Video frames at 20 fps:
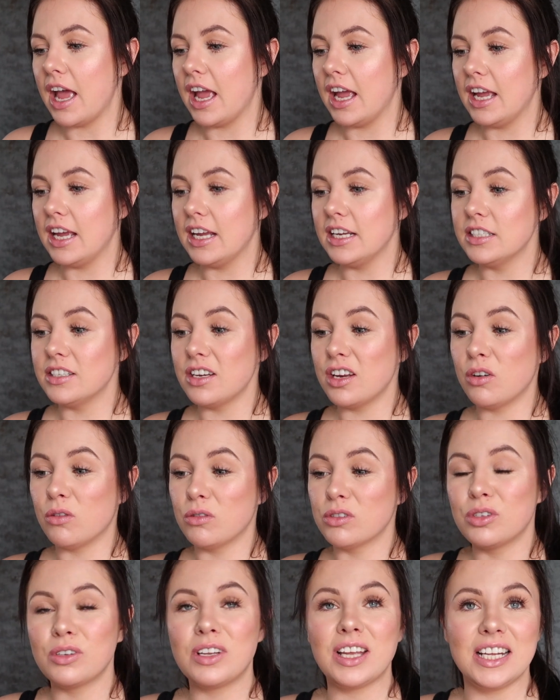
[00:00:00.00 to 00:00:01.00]
and it
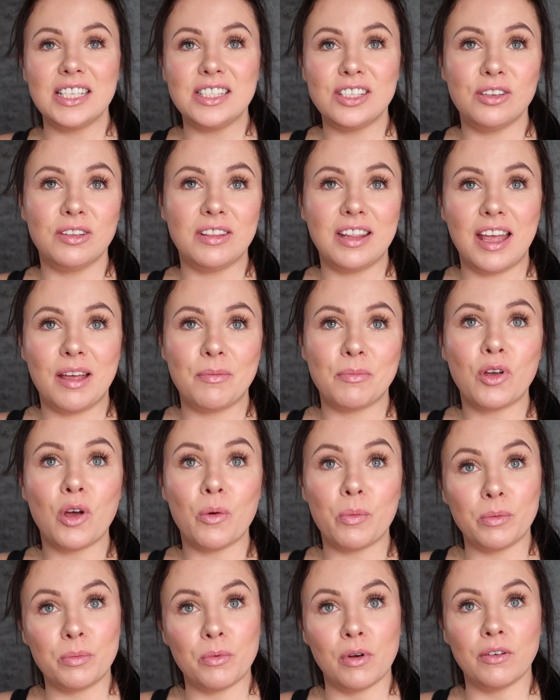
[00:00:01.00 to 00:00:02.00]
also gets you them a
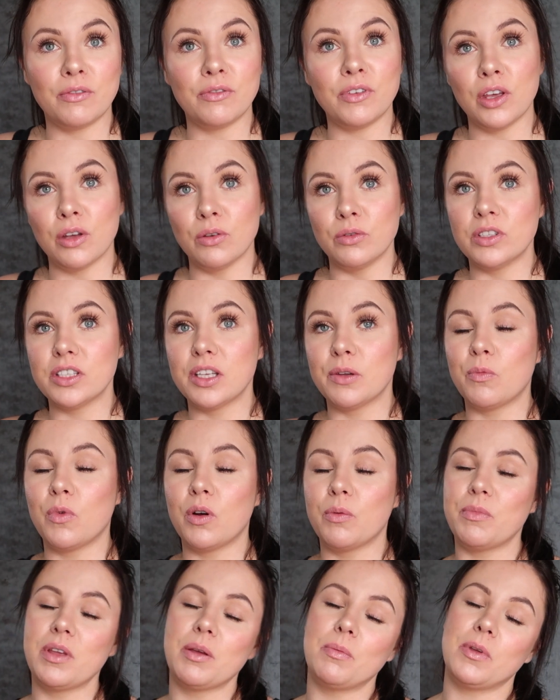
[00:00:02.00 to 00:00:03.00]
couple more views than
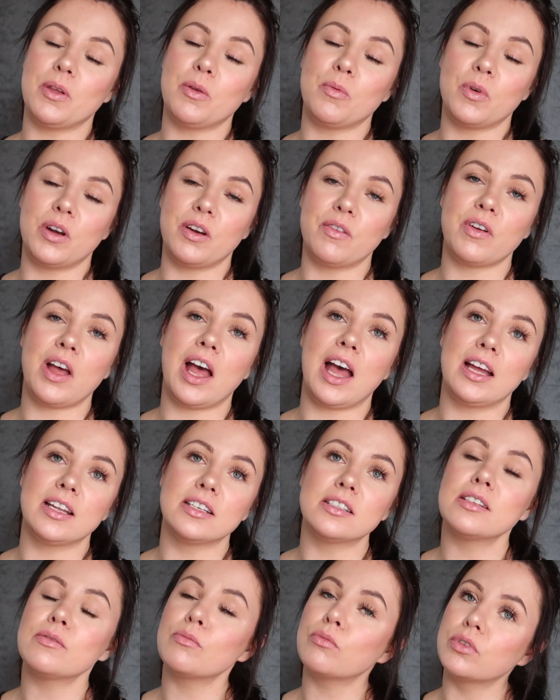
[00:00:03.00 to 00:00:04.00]
what maybe you would have
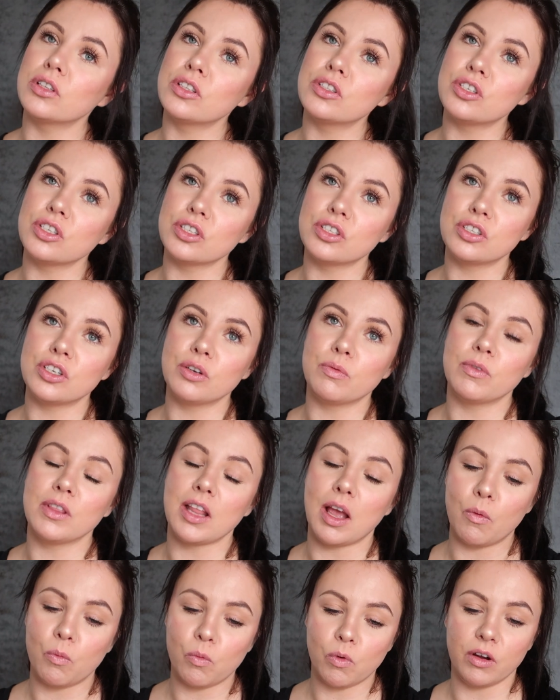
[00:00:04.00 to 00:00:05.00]
had with just doing
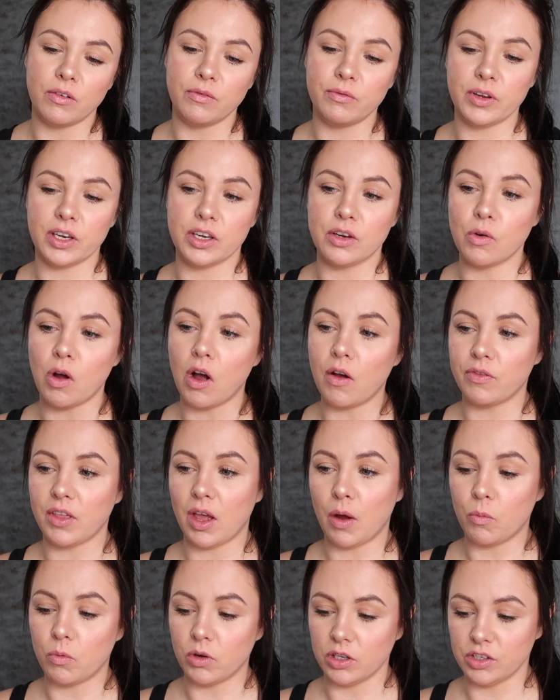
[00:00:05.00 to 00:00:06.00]
that one video off
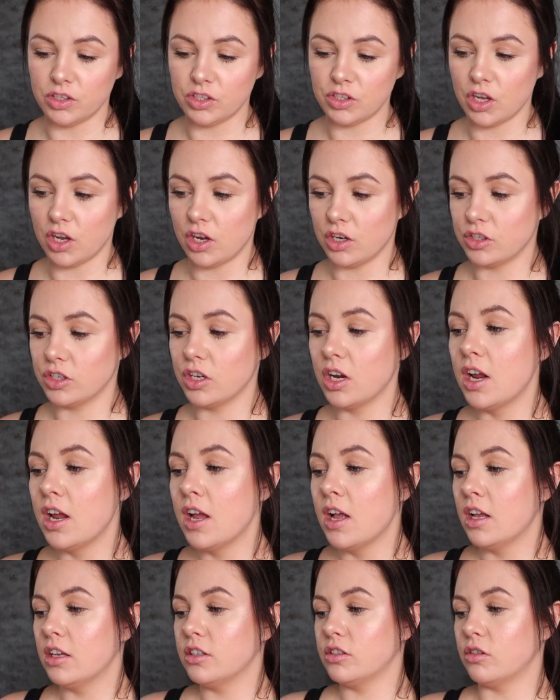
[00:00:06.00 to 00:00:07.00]
that one search.
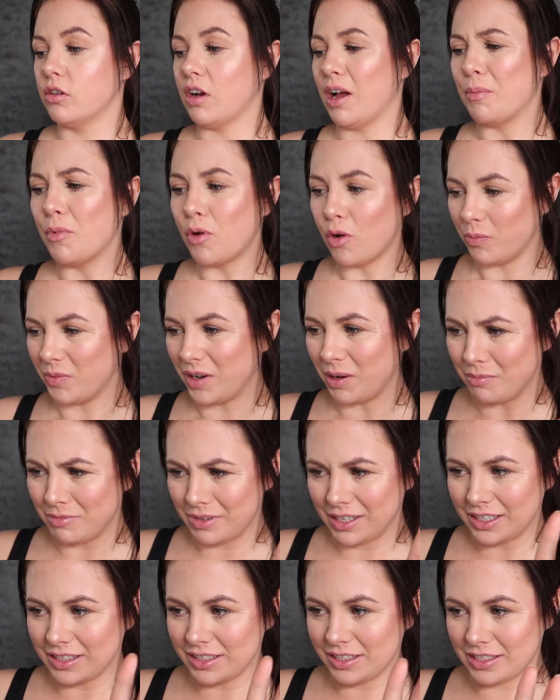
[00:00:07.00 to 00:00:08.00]
So I'm hoping I'm
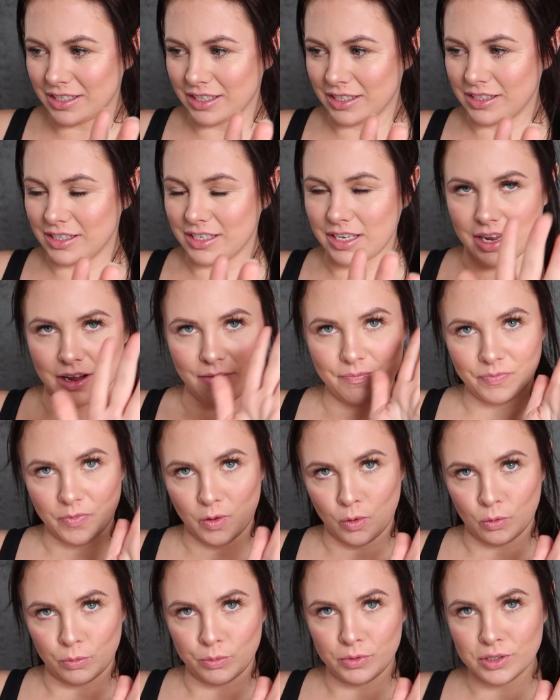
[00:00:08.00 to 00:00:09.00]
making sense here.
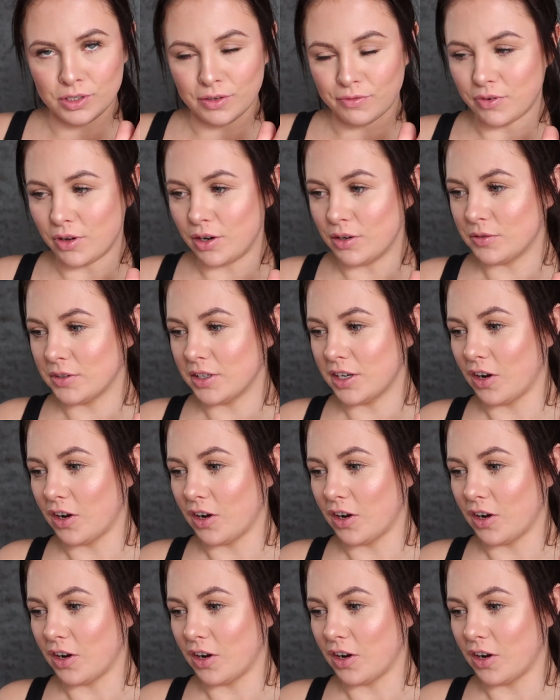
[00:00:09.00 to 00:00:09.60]
I hope you're following